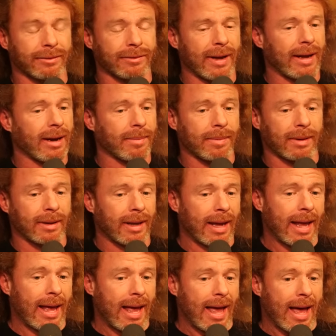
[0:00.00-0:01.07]
stand up. And
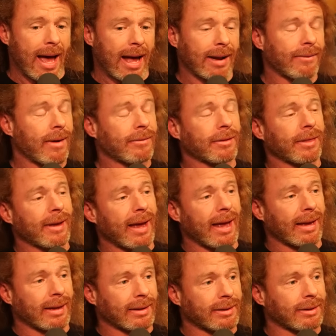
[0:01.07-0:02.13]
out of everything
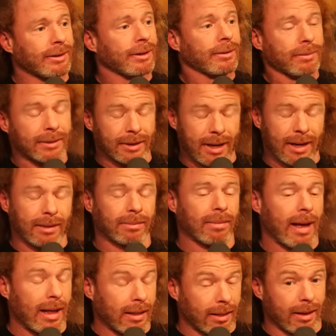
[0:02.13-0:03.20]
I get to do, which I
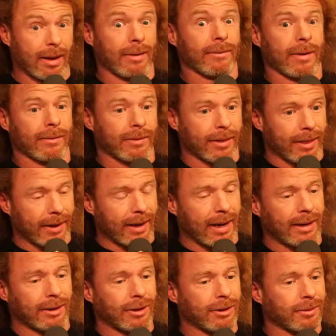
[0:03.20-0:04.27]
love everything
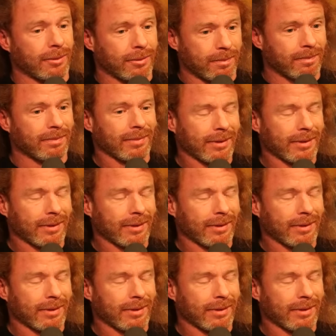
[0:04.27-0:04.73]
I do,